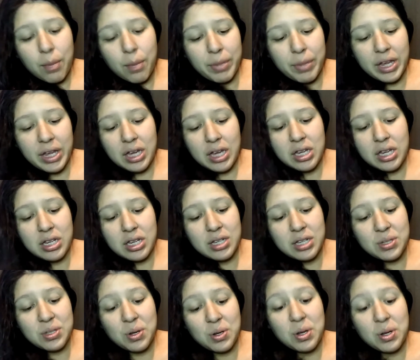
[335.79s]
But yeah,
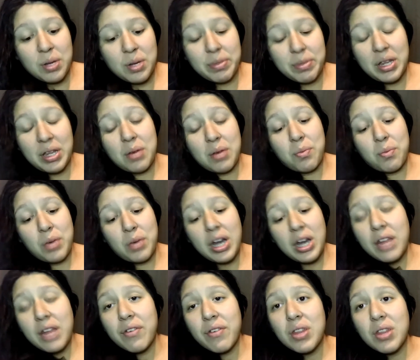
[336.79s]
so I'm getting
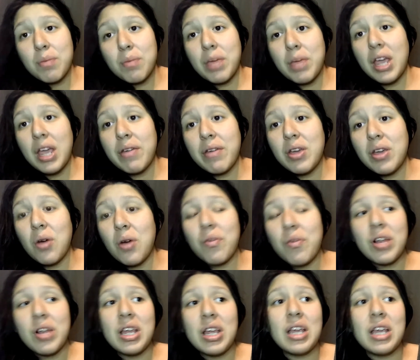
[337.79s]
ready for the baby.
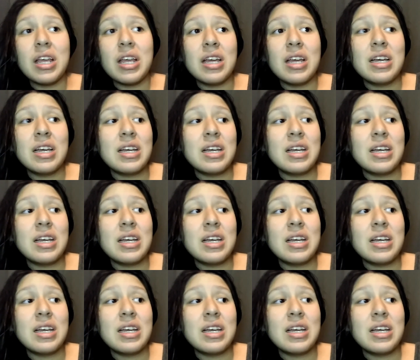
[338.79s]
Hopefully